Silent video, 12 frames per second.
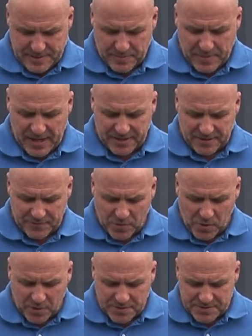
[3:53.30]
But of
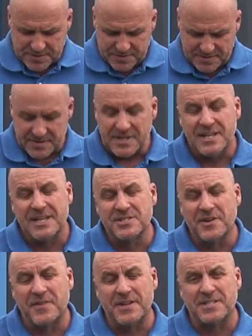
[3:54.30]
course, as
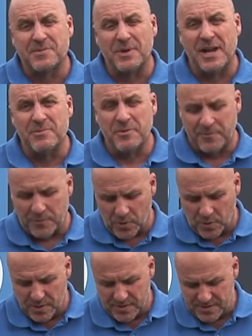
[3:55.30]
I've explained
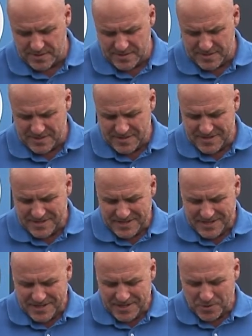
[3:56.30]
before,
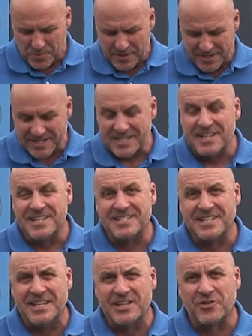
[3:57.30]
that we can
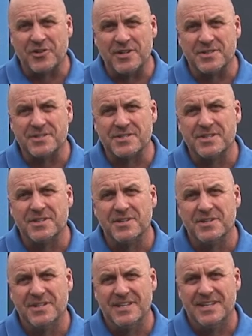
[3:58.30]
decrease
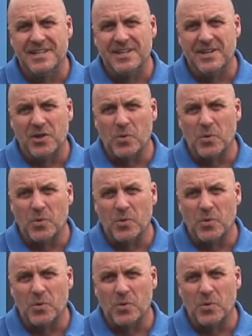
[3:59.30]
the